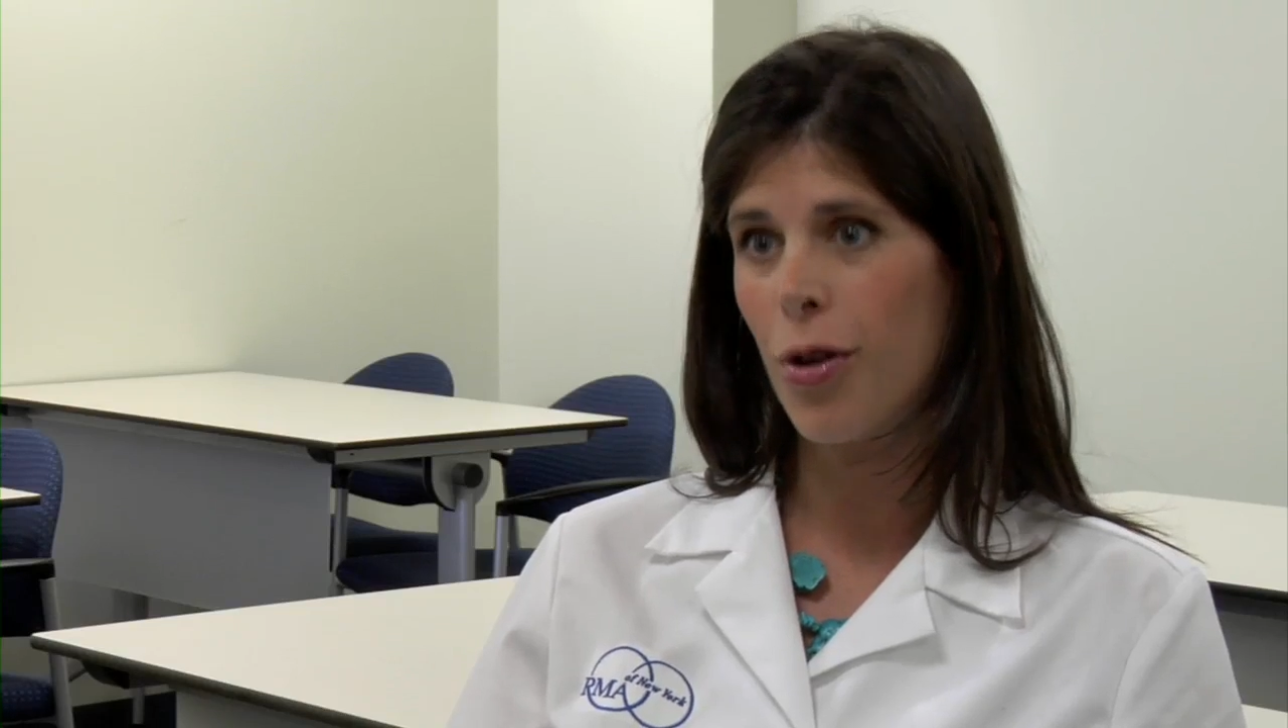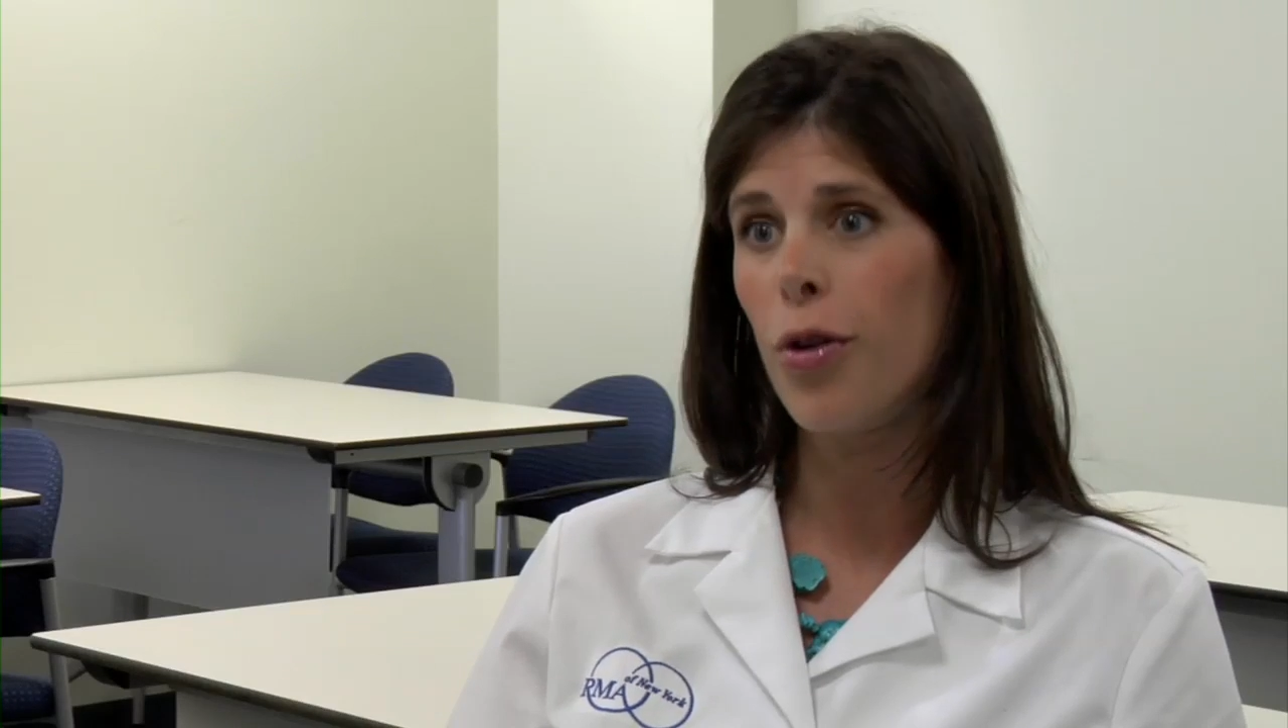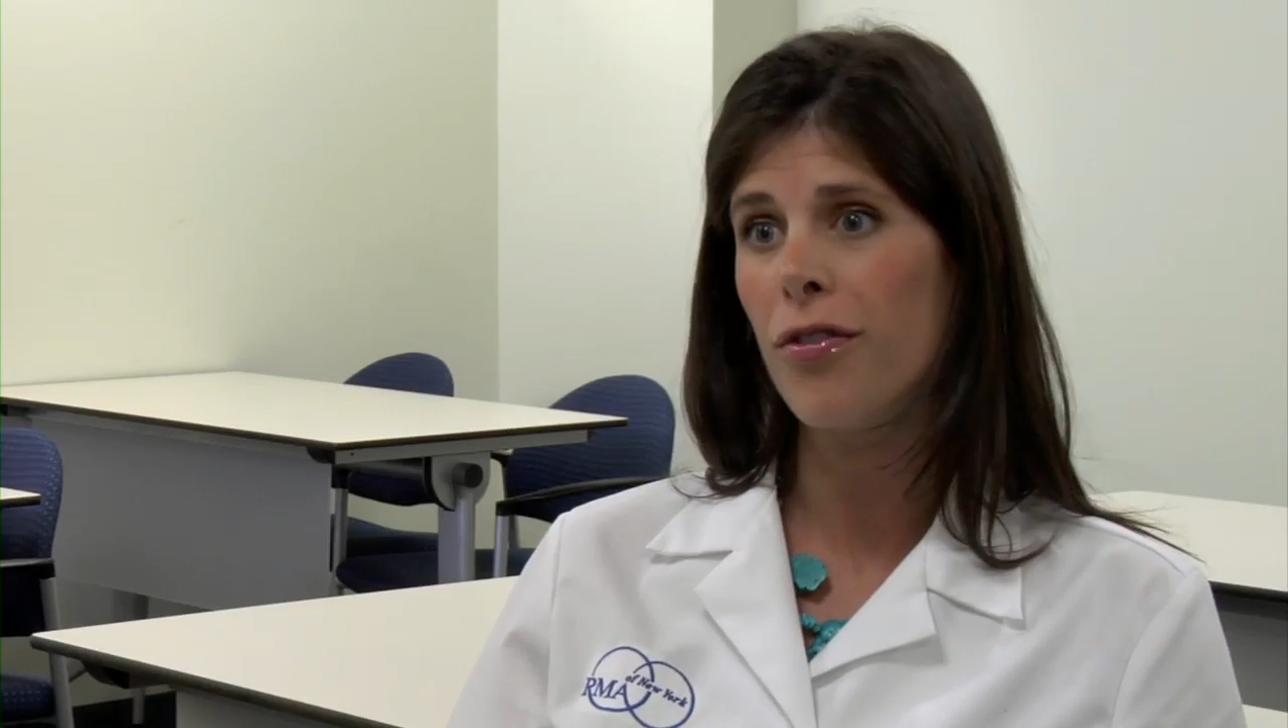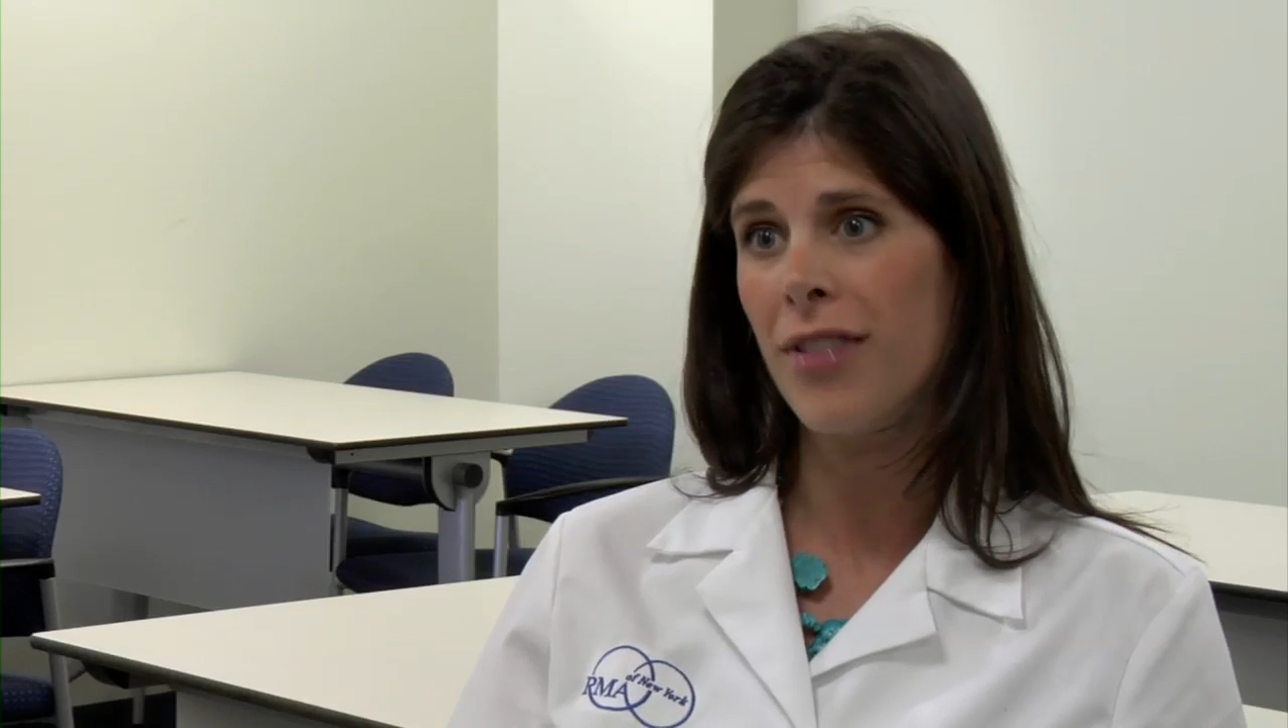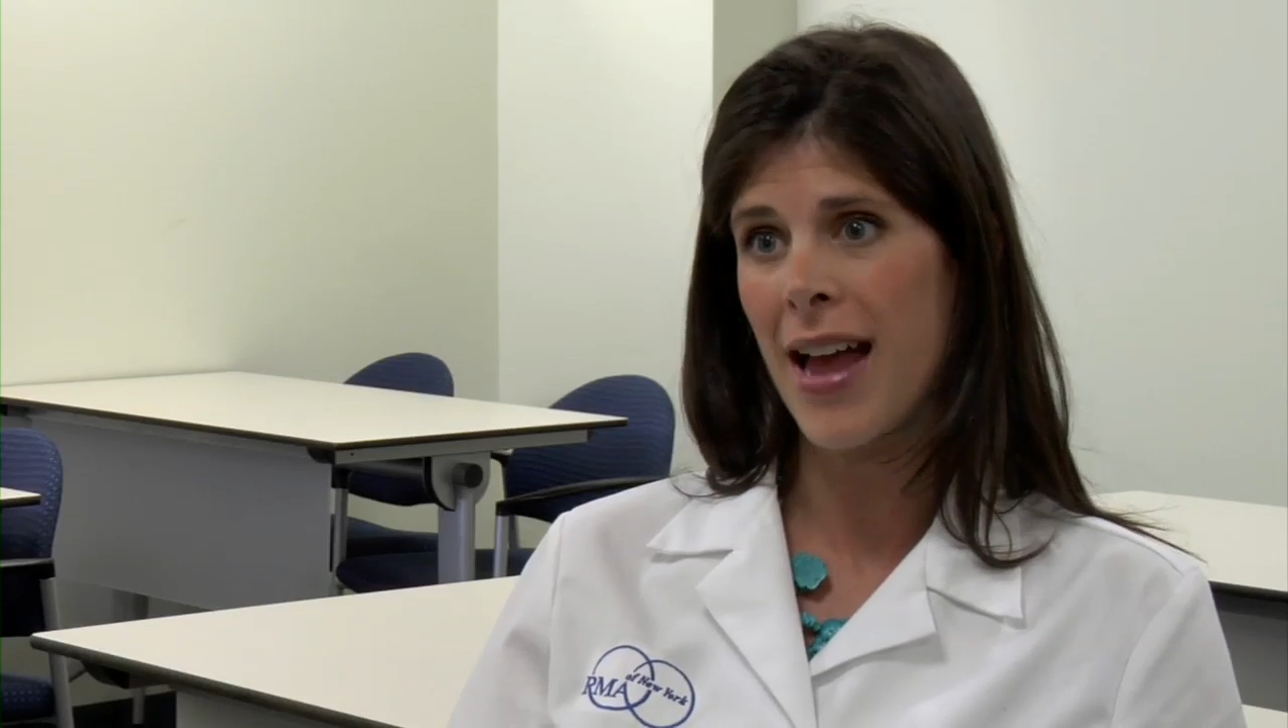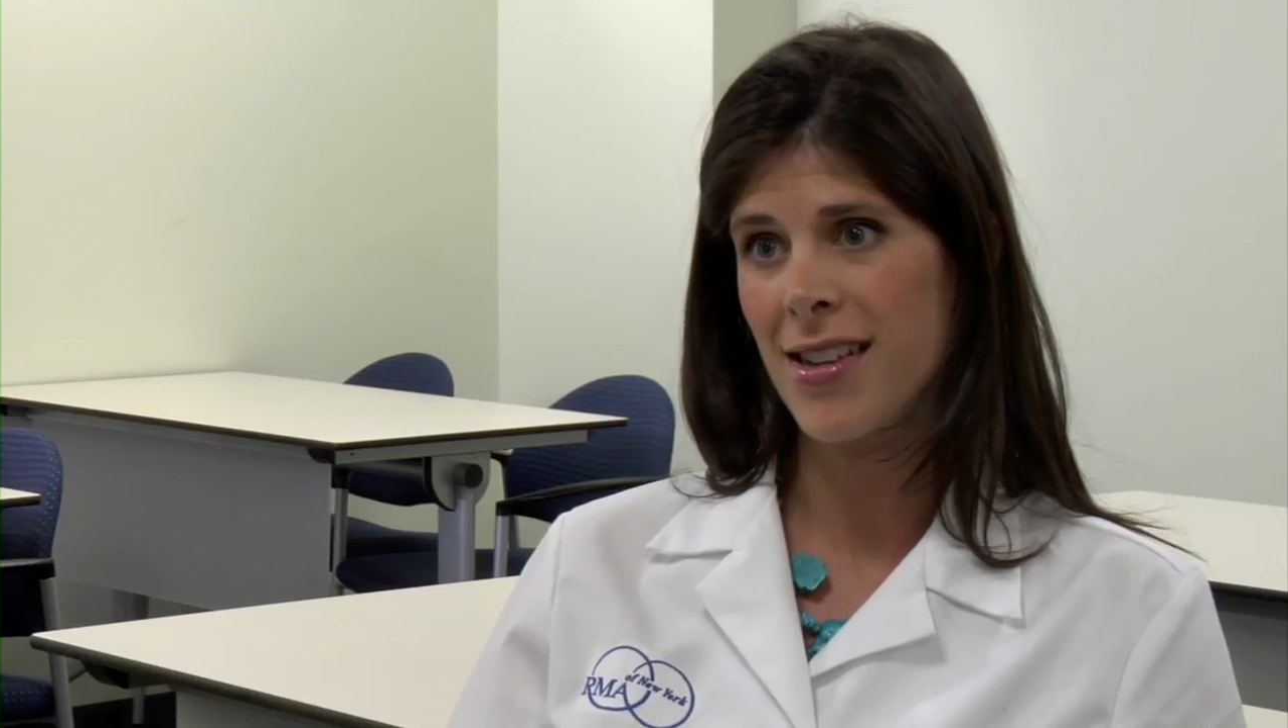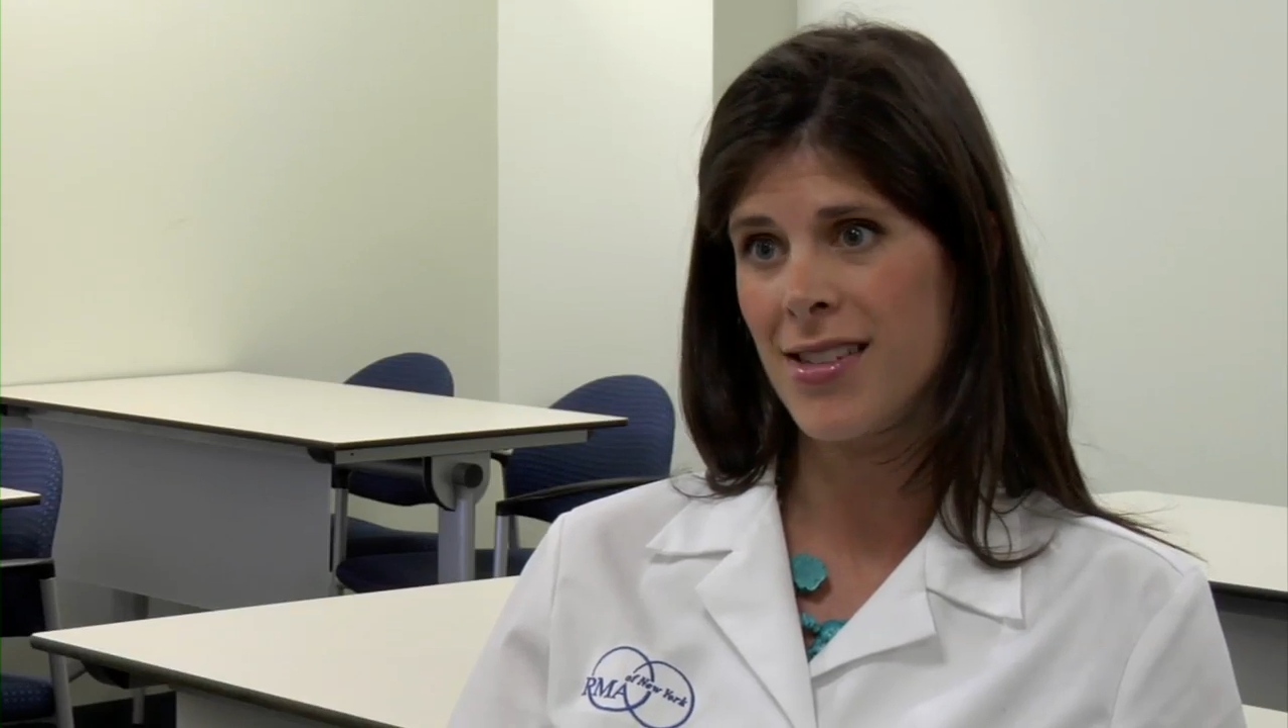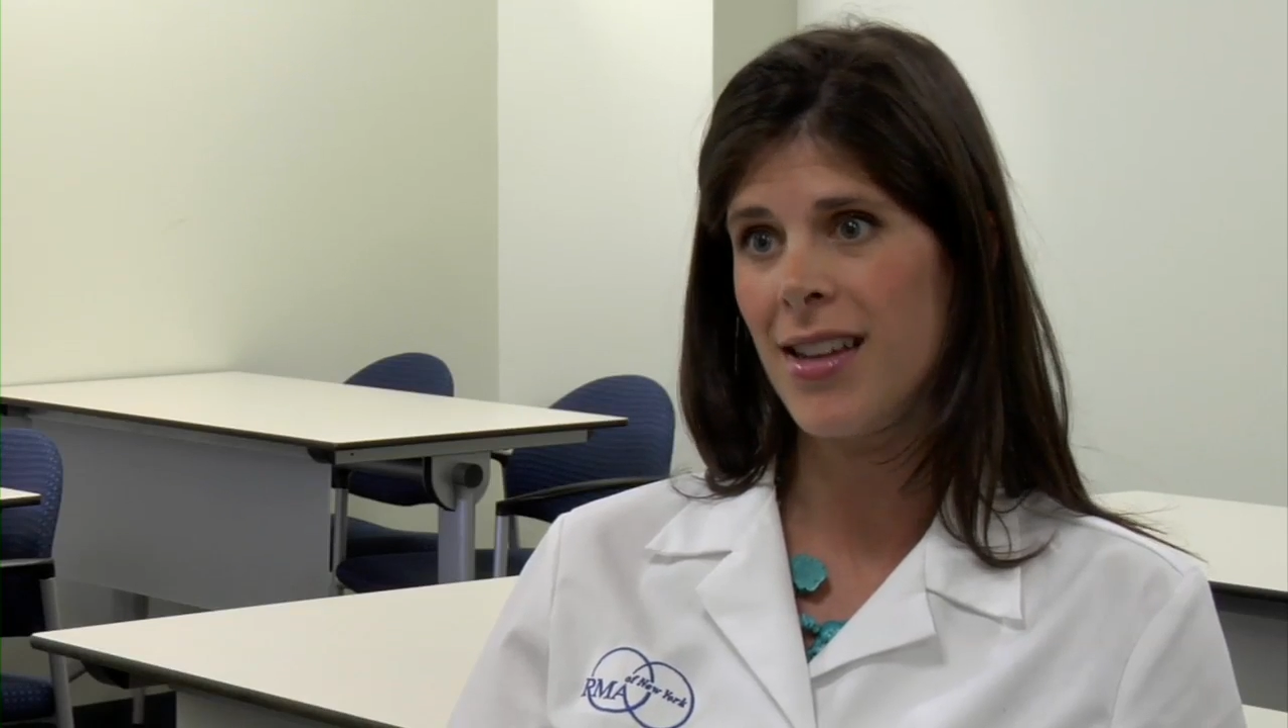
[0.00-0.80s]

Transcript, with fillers: or flax